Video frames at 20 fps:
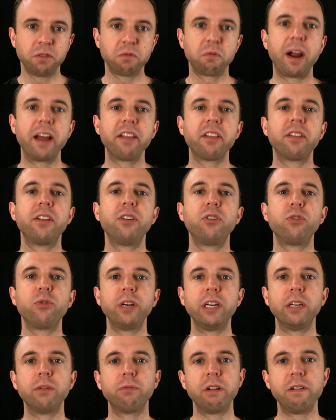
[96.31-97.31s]
rather than
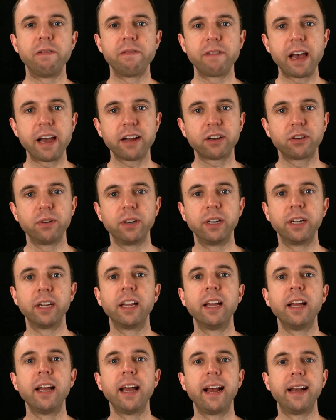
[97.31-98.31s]
treating refactoring